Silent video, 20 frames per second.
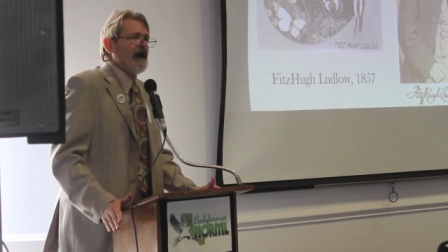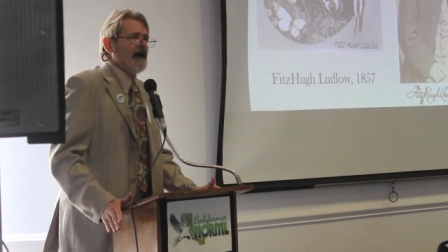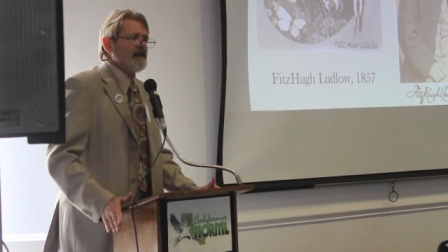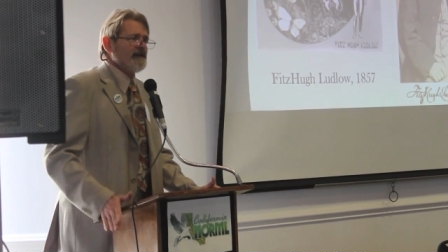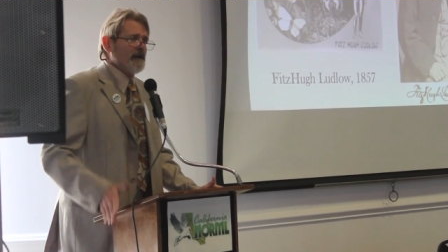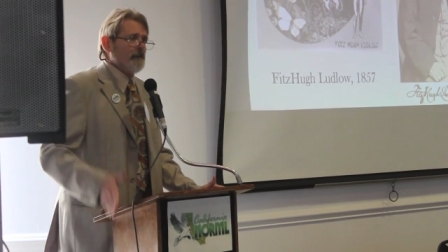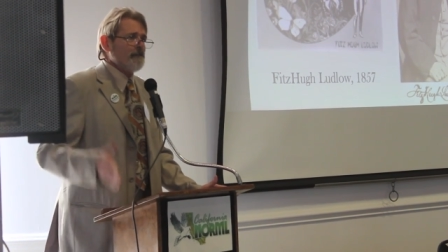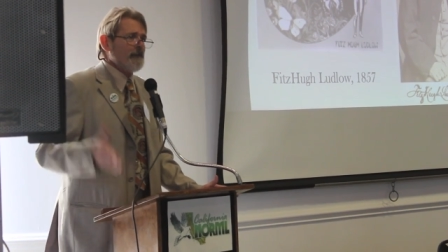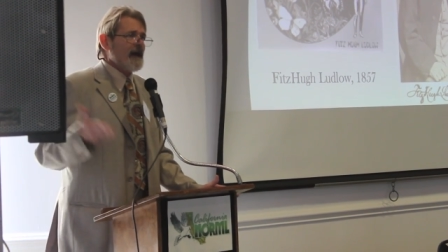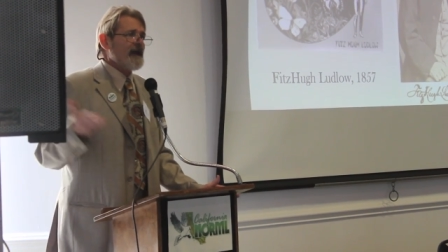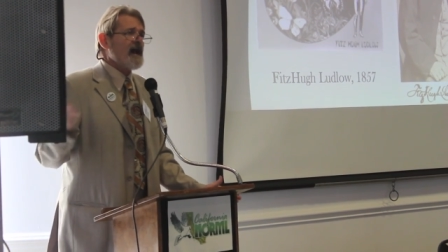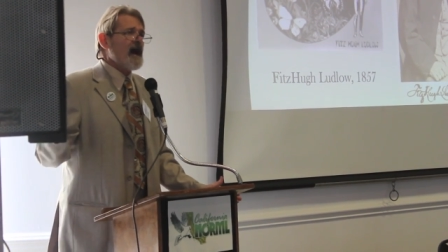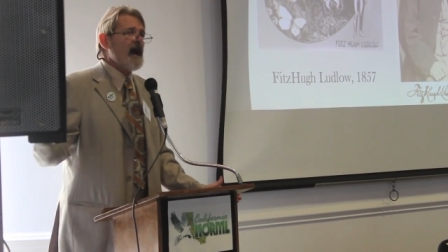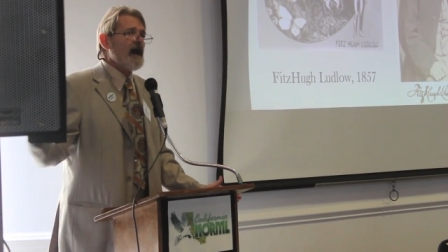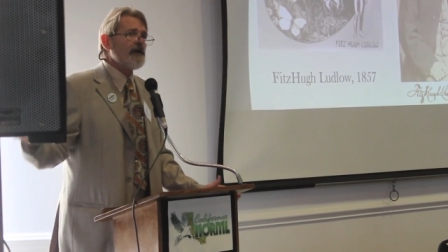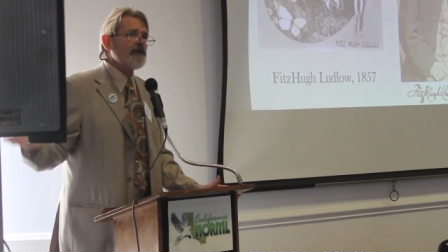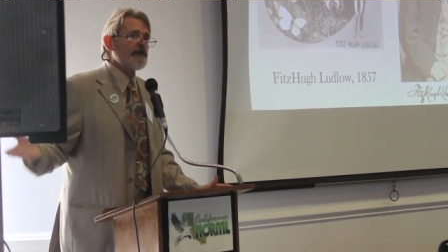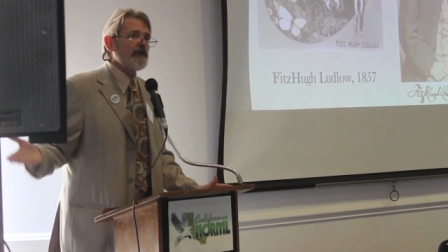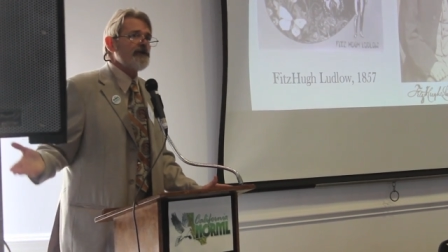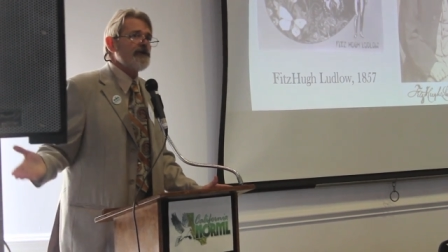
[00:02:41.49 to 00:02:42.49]
About
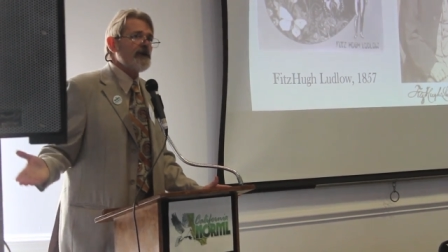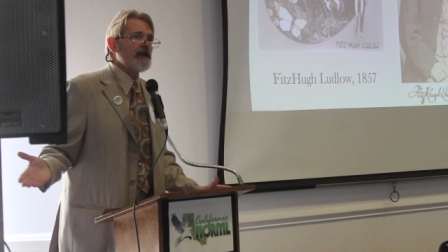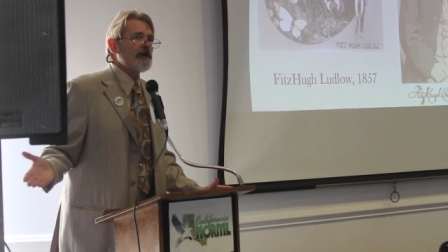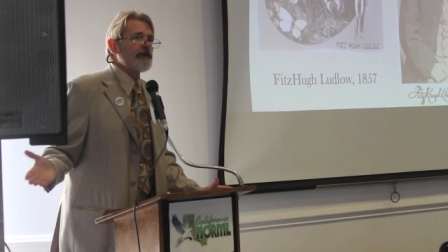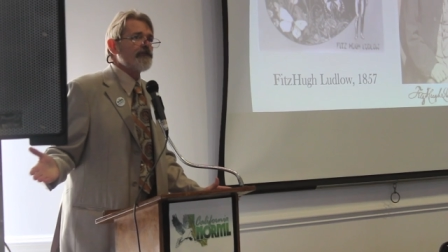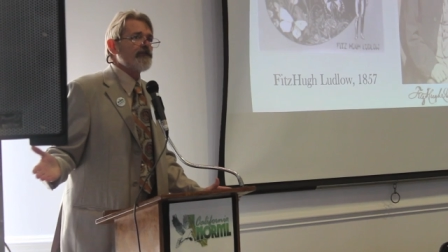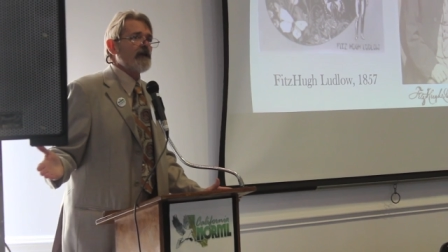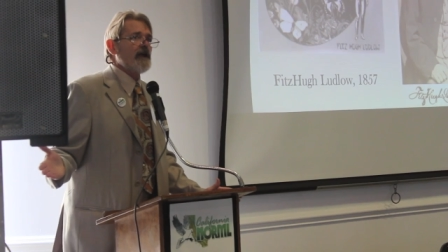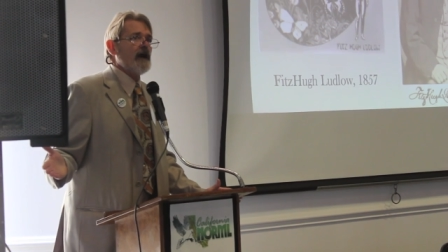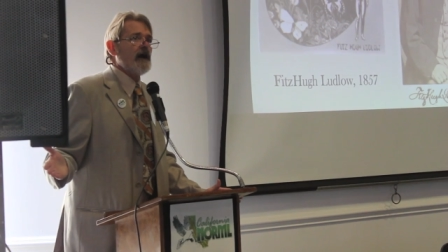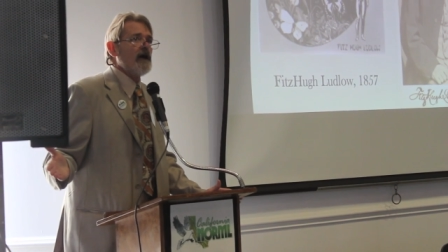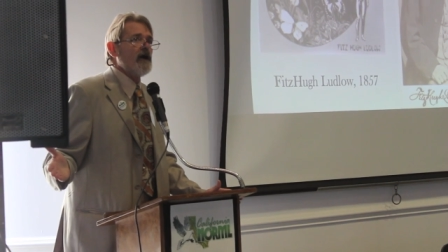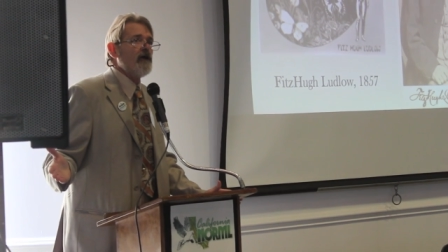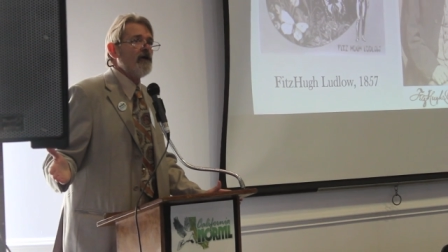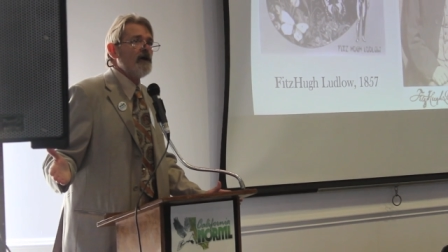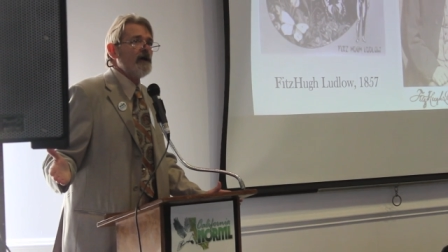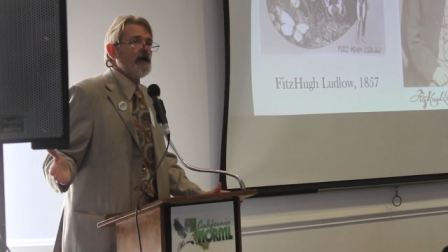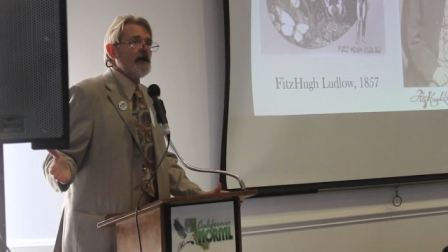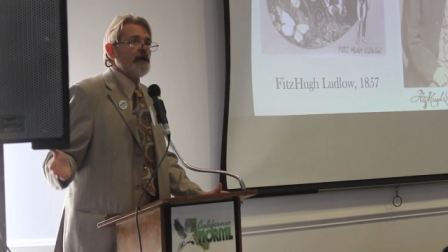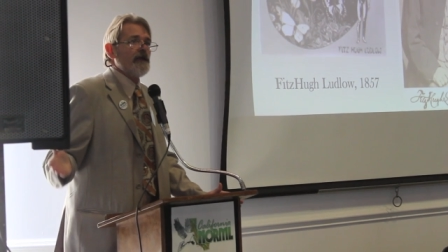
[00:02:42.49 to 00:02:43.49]
100 years
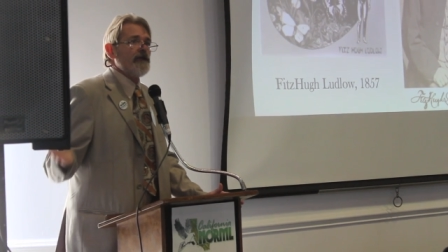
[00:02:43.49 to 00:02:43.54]
ago,